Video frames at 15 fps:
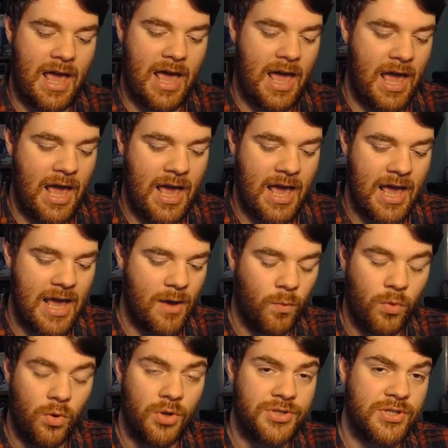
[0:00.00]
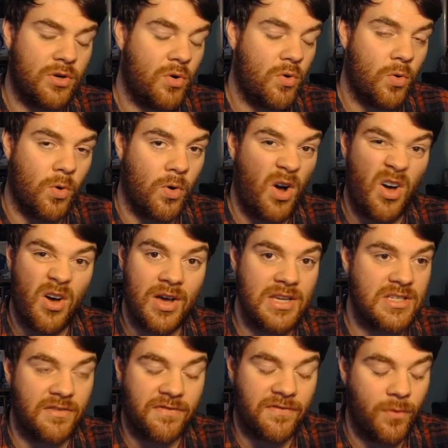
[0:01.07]
a water or
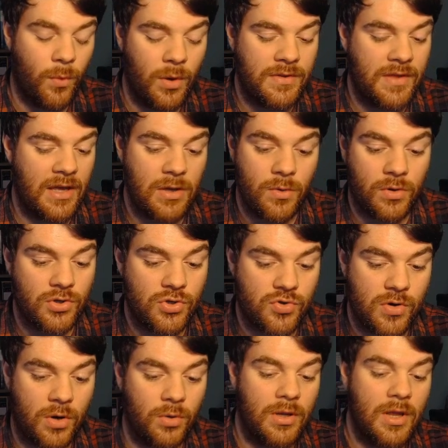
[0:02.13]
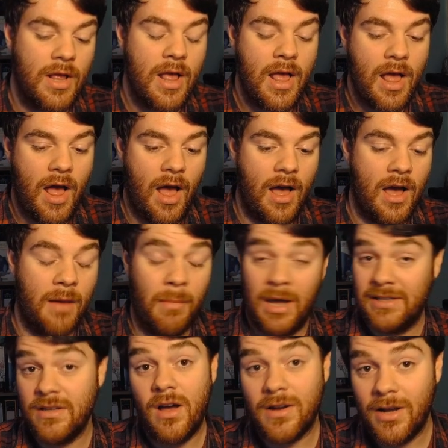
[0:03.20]
ice forward that you control a
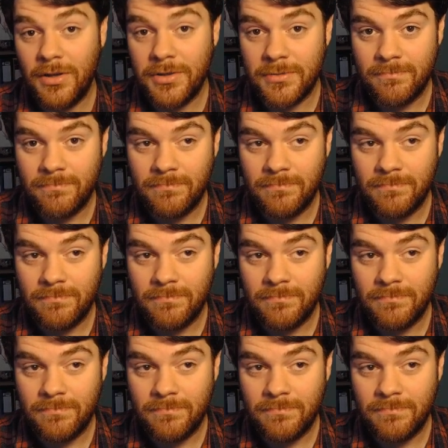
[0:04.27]
dark card.